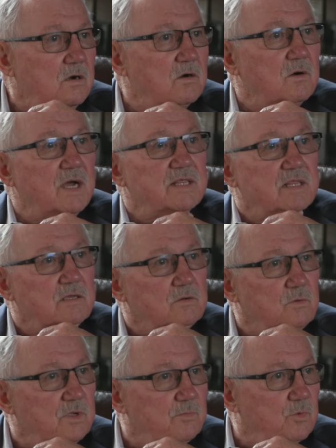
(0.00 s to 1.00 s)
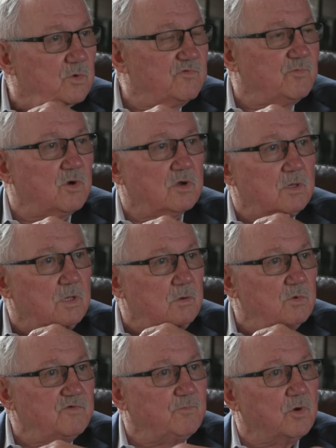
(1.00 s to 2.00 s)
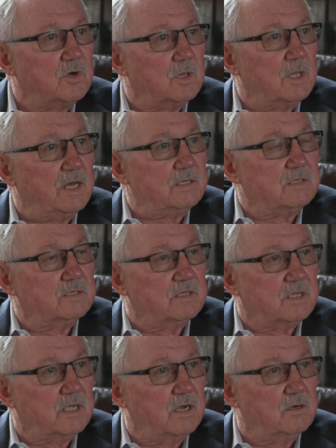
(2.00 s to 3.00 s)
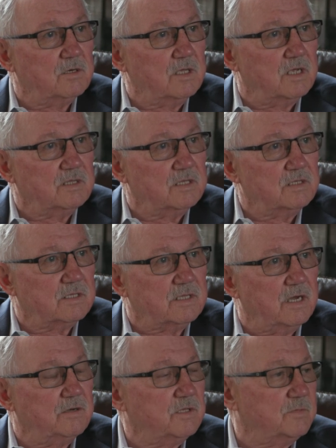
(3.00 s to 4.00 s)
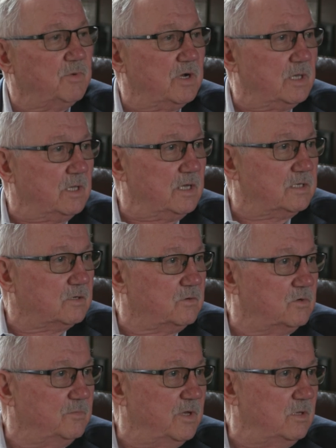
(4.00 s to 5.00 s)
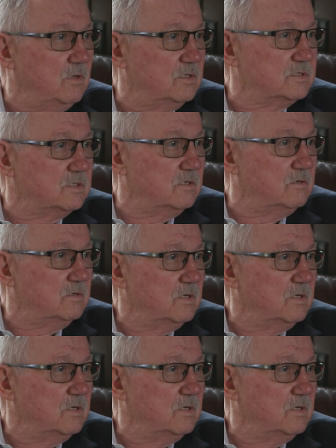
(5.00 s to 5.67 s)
Oh, I think we've brought a lot to the county. I think the county has brought a lot to Korbel also.